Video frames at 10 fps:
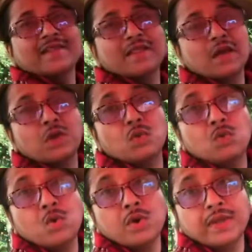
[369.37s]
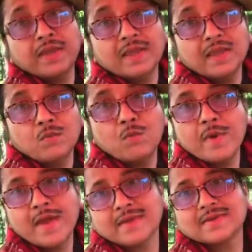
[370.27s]
their lungi
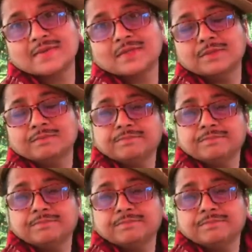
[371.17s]
wet.